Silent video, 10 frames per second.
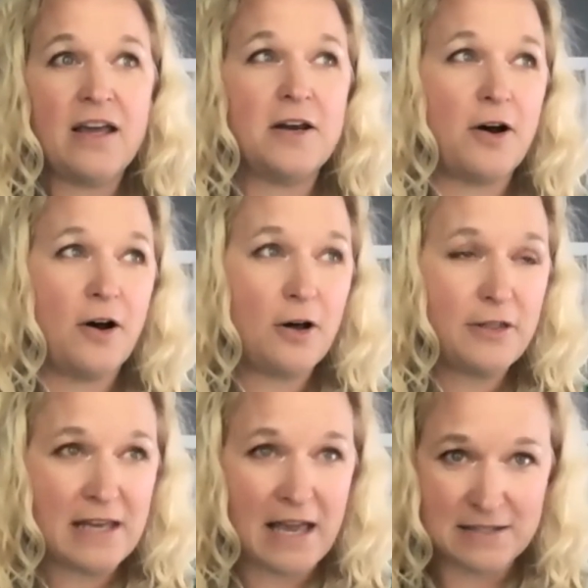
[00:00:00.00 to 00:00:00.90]
and all
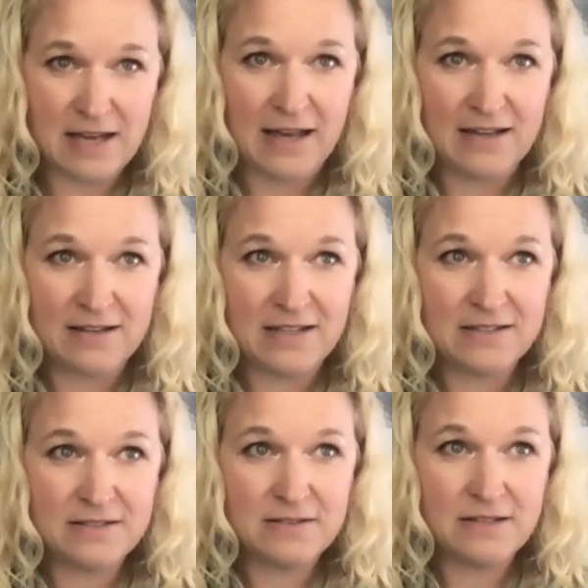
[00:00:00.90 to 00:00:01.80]
the
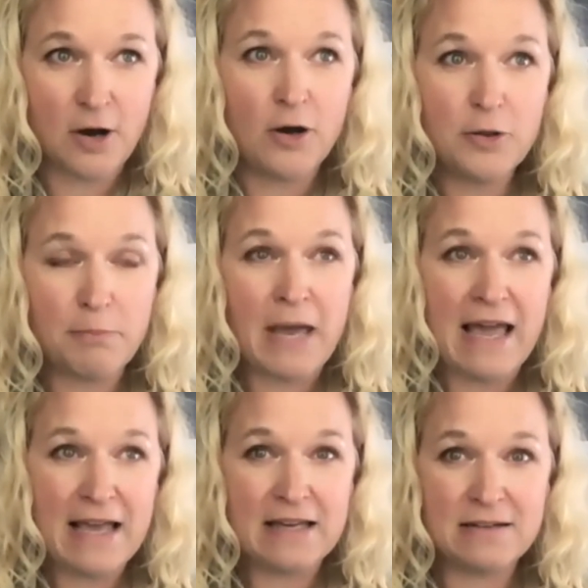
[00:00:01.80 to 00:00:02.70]
anxiety and all the
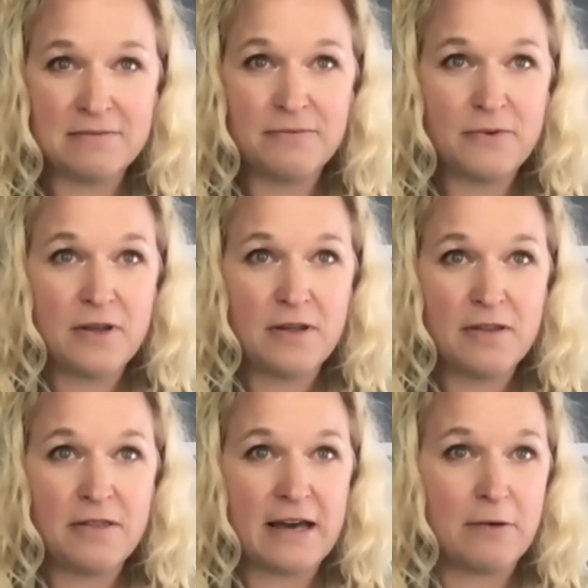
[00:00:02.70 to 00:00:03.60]
pain
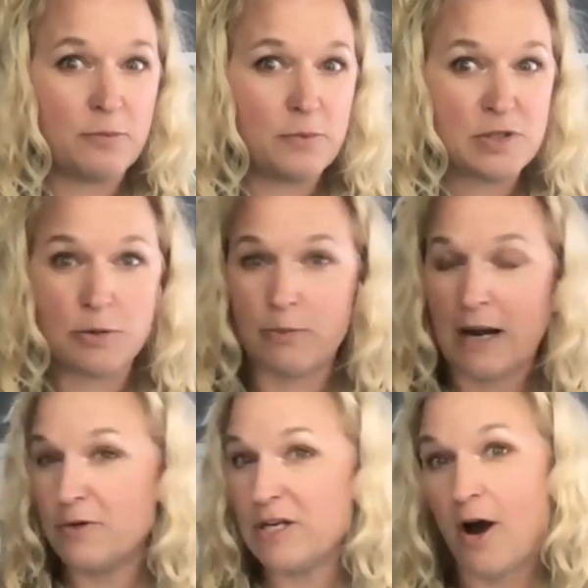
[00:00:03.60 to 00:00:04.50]
that was
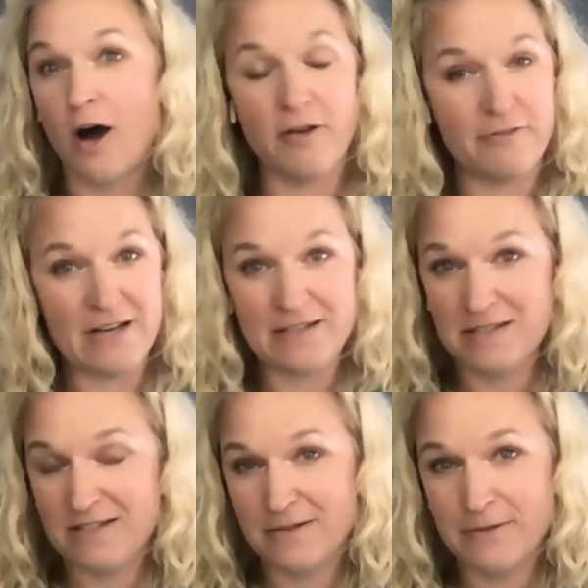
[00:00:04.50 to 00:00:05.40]
surrounding all of
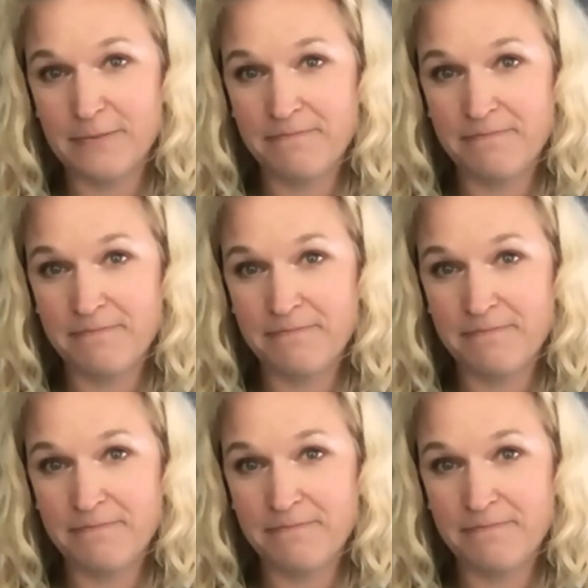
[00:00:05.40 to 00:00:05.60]
us.